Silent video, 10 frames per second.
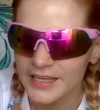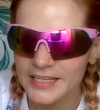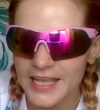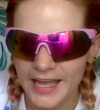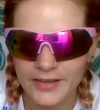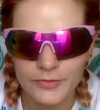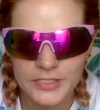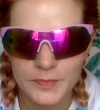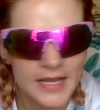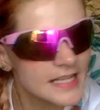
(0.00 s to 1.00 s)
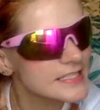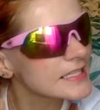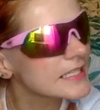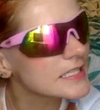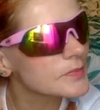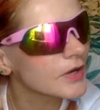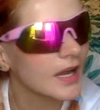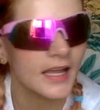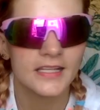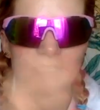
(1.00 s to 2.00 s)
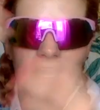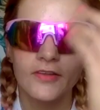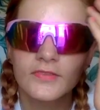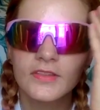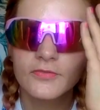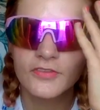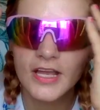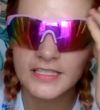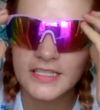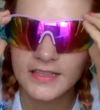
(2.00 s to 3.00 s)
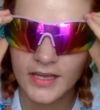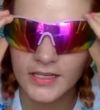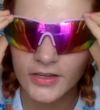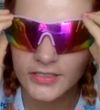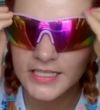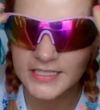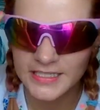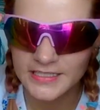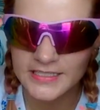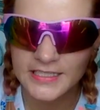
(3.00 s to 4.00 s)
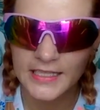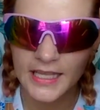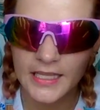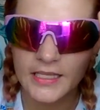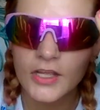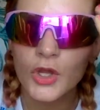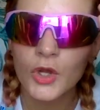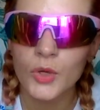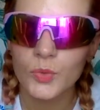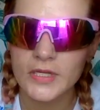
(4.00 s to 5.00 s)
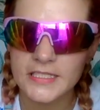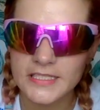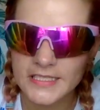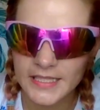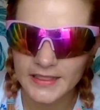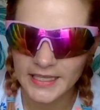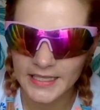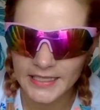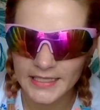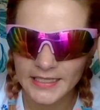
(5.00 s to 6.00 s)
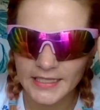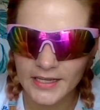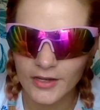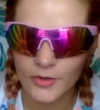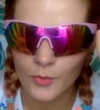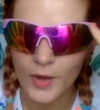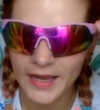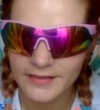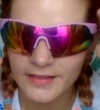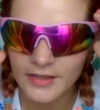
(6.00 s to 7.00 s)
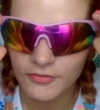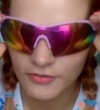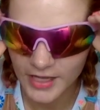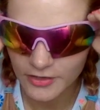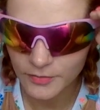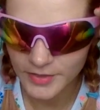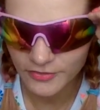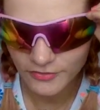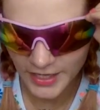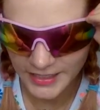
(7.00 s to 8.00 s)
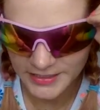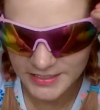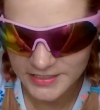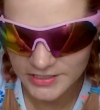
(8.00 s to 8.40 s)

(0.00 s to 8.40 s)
yeah, was pleasantly surprised. The first thing that I noticed instantly was the way that they fit on my face.